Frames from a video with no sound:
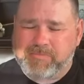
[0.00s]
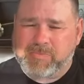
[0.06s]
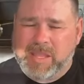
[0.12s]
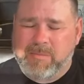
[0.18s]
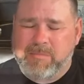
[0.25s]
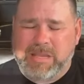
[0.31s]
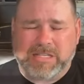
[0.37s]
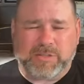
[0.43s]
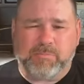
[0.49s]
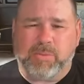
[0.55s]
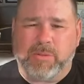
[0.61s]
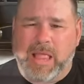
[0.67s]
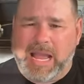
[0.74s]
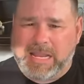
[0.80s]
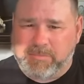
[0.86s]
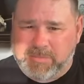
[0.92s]
It means
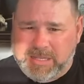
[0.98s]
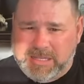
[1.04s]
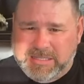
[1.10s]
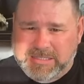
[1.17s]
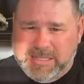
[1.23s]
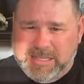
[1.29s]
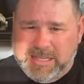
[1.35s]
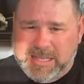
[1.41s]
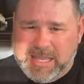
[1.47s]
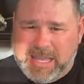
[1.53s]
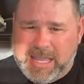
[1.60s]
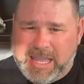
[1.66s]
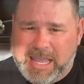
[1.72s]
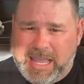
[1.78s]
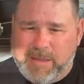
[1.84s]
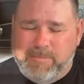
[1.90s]
blameless.
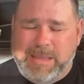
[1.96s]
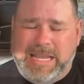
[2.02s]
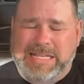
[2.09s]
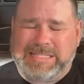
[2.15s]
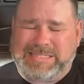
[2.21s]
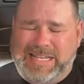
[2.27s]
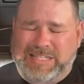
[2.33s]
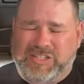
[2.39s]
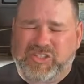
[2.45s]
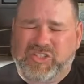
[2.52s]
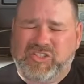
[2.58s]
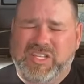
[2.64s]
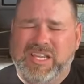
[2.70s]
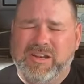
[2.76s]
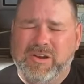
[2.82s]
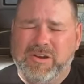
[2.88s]
It means as
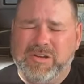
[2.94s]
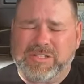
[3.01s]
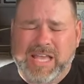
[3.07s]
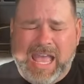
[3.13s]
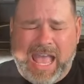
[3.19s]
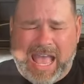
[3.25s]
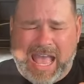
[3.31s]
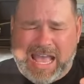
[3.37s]
sinners,